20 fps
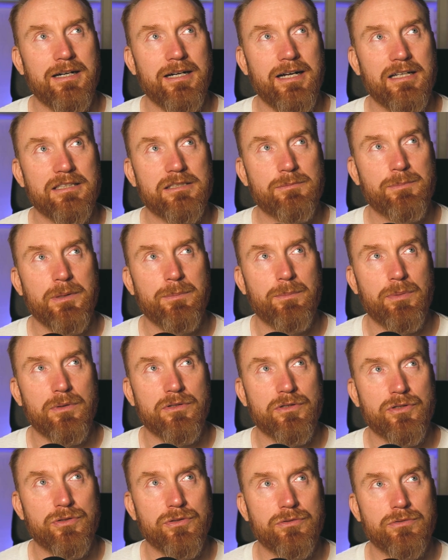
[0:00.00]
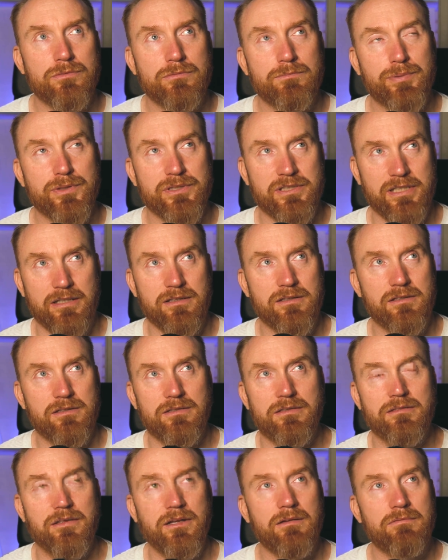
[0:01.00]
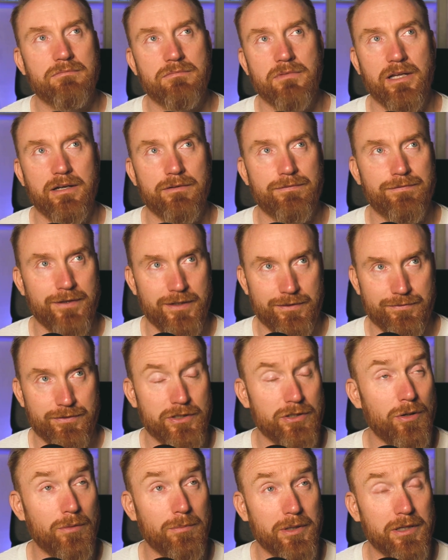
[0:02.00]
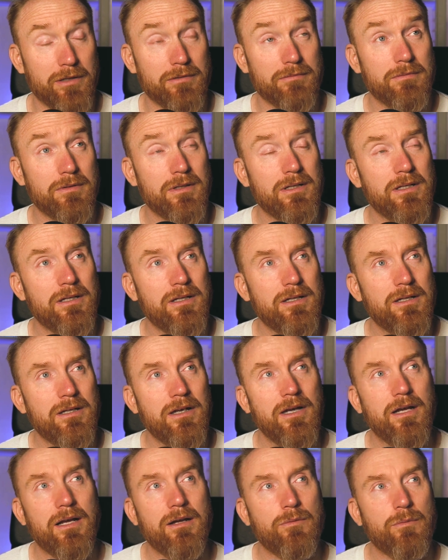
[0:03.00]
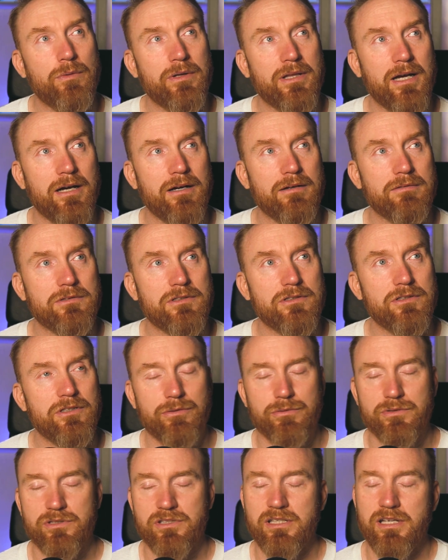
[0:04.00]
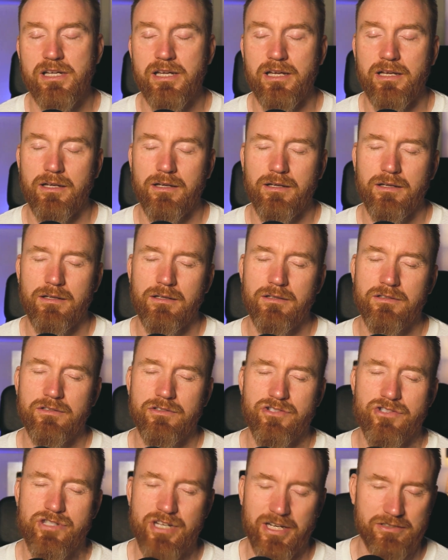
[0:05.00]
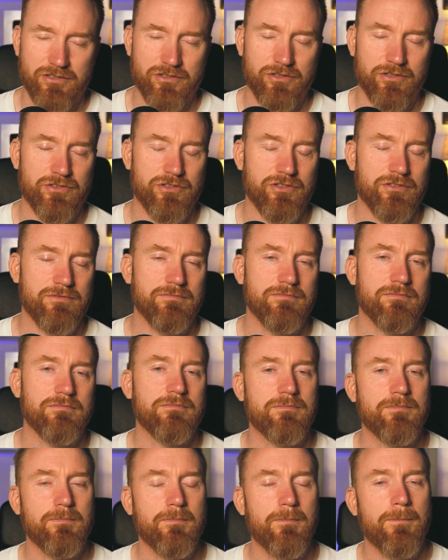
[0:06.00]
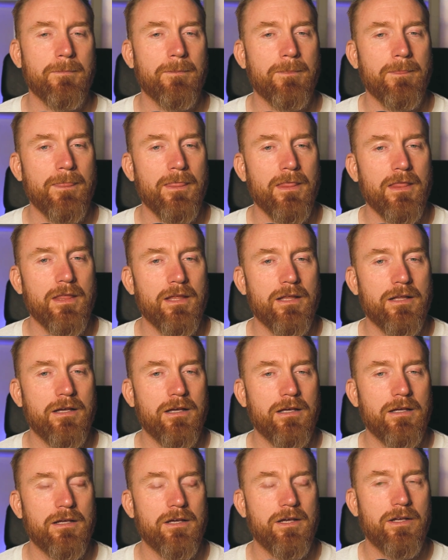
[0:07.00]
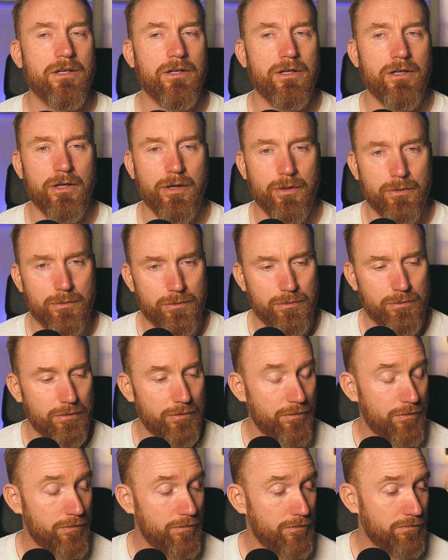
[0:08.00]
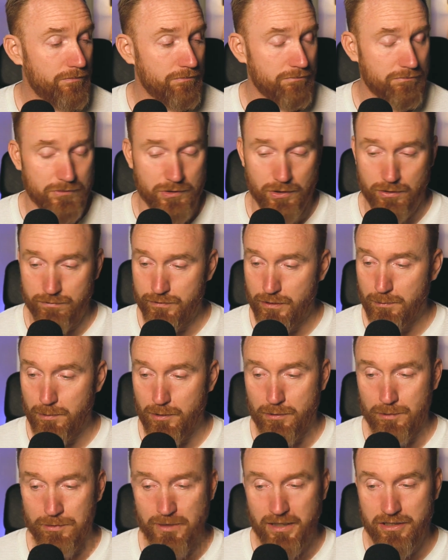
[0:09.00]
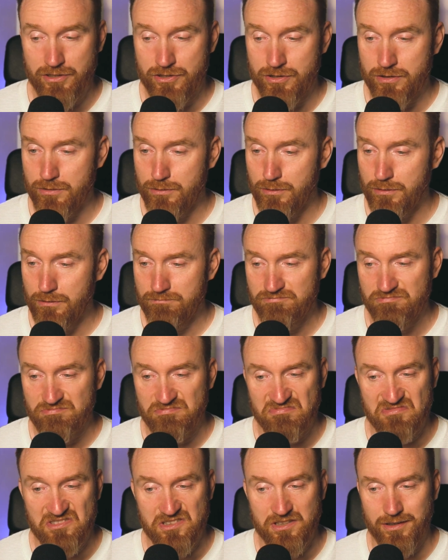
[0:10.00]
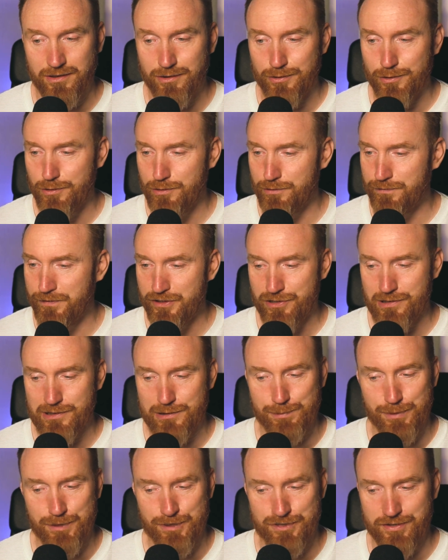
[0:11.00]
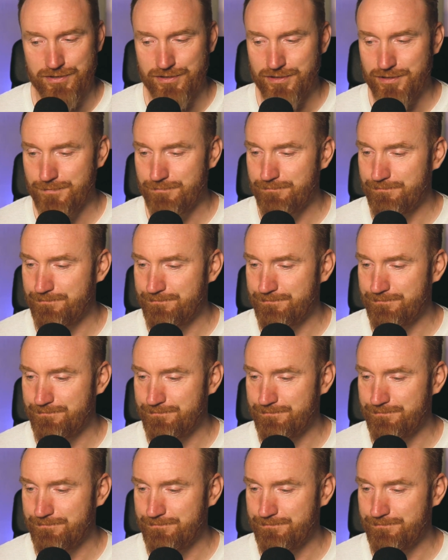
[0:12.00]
I ask people to present their favorite hobby without using gestures. No non-verbal communication at all. No facial expressions.